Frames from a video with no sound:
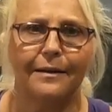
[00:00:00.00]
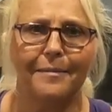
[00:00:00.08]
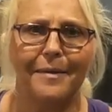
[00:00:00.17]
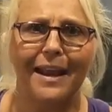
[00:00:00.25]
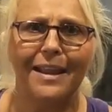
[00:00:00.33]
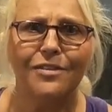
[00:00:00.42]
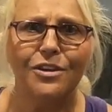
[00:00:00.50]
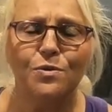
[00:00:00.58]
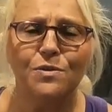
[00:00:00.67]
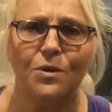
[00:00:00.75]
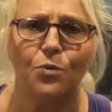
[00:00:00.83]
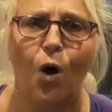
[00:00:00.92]
I'm not even
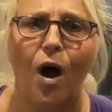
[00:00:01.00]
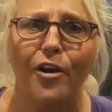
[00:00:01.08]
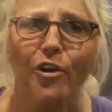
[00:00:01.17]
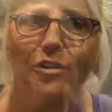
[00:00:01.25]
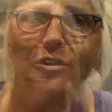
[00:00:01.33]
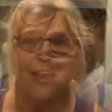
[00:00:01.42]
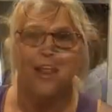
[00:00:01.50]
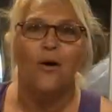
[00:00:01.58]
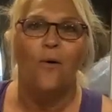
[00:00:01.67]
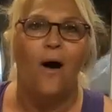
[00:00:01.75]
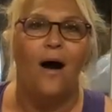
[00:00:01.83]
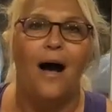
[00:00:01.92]
using water. You
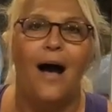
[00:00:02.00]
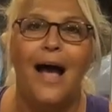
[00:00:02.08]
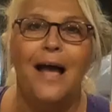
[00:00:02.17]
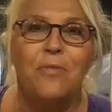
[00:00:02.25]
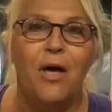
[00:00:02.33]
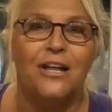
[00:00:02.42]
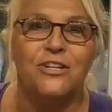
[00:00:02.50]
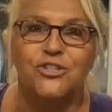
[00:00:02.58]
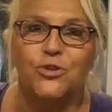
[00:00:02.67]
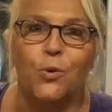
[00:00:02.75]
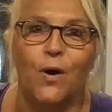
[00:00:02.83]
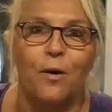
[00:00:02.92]
know, I'm not
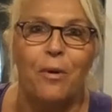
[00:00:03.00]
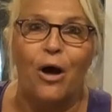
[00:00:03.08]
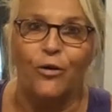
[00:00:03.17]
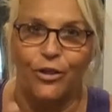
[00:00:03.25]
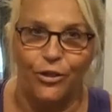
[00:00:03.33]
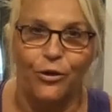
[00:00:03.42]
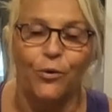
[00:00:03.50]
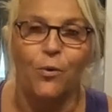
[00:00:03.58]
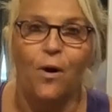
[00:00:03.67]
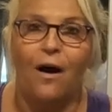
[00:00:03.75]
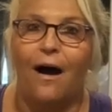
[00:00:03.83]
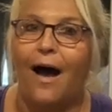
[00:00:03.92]
sure about you.
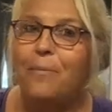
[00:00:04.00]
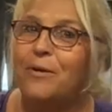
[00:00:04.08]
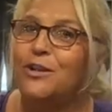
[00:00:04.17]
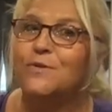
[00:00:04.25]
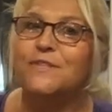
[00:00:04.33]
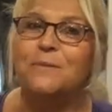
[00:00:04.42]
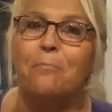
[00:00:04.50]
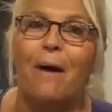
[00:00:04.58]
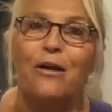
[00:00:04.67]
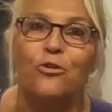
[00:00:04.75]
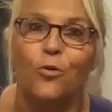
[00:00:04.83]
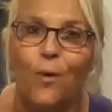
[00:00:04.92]
I've been using
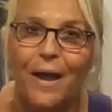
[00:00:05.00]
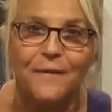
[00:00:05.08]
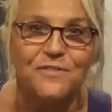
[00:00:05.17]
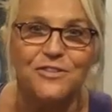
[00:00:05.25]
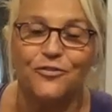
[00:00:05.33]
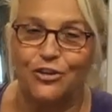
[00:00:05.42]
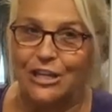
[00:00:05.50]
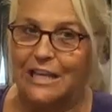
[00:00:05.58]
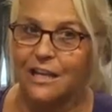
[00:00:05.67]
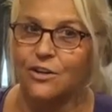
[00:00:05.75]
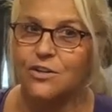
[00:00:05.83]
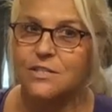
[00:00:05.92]
microwaves for
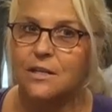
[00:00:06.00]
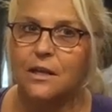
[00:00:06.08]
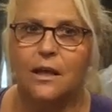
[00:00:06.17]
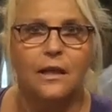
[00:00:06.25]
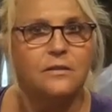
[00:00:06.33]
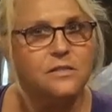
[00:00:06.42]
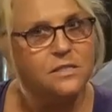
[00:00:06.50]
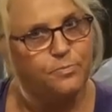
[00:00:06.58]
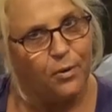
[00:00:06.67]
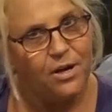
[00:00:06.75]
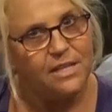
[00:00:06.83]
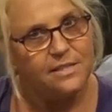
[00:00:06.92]
years.
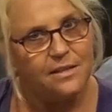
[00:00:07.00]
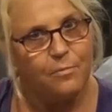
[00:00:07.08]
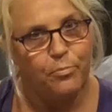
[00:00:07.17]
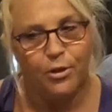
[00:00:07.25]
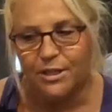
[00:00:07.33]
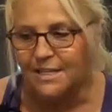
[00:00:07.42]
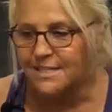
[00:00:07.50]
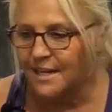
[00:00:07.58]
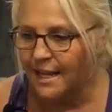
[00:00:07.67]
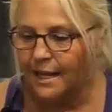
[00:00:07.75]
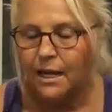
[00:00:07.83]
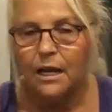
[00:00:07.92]
Pretty simple, isn't
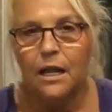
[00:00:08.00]
it?